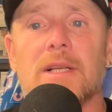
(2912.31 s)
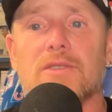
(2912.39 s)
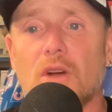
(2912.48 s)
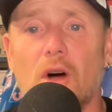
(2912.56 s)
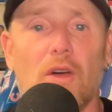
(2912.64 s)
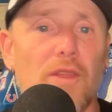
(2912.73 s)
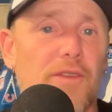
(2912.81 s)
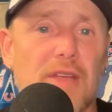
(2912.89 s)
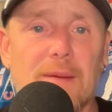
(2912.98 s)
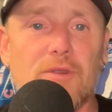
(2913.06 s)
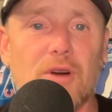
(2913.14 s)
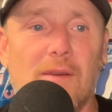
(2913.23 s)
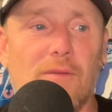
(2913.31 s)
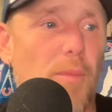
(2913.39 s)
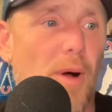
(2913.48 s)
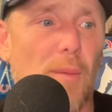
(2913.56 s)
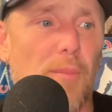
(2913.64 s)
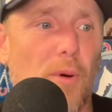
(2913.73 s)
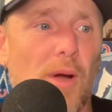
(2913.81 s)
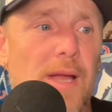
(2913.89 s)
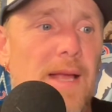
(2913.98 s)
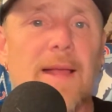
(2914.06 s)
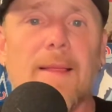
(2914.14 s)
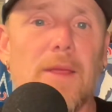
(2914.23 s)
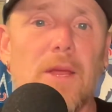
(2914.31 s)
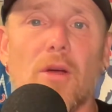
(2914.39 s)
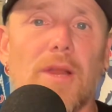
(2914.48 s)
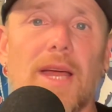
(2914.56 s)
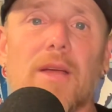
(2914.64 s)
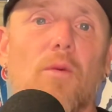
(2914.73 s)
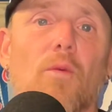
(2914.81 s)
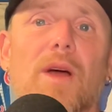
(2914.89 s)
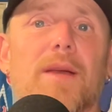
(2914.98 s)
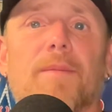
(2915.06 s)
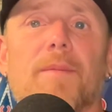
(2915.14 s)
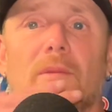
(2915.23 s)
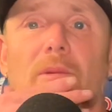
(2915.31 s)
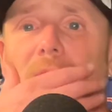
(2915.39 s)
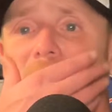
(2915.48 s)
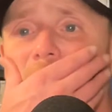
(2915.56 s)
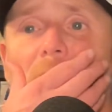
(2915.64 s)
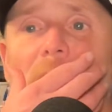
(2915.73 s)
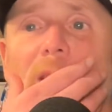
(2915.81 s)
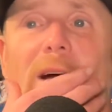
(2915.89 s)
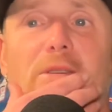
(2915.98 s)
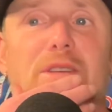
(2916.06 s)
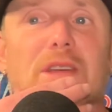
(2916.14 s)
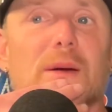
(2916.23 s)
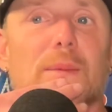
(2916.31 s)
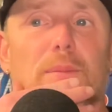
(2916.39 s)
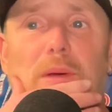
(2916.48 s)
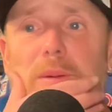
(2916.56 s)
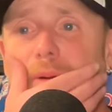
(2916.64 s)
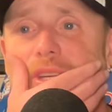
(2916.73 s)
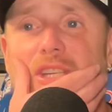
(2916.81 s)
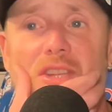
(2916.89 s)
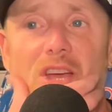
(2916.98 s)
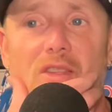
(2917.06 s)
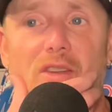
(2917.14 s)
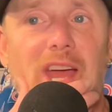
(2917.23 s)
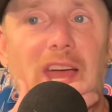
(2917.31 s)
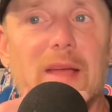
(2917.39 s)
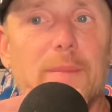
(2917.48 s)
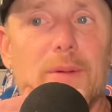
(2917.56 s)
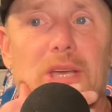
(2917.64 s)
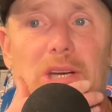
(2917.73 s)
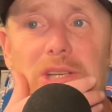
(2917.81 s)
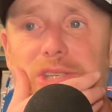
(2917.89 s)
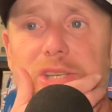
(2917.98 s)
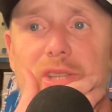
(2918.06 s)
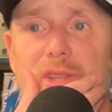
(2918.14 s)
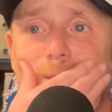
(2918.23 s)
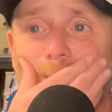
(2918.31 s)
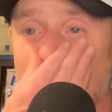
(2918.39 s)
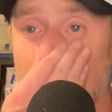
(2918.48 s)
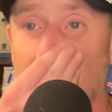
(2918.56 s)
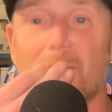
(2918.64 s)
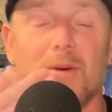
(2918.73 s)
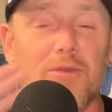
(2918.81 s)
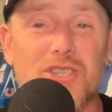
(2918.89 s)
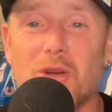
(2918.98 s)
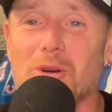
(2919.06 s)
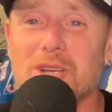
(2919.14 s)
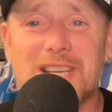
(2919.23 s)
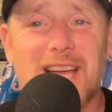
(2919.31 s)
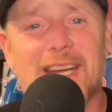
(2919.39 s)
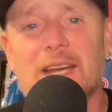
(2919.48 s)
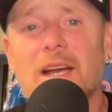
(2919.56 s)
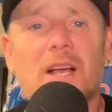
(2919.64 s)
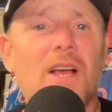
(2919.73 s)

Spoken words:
It's all the same travel ball boy. Like when I was bitching the other day because everybody was so excited.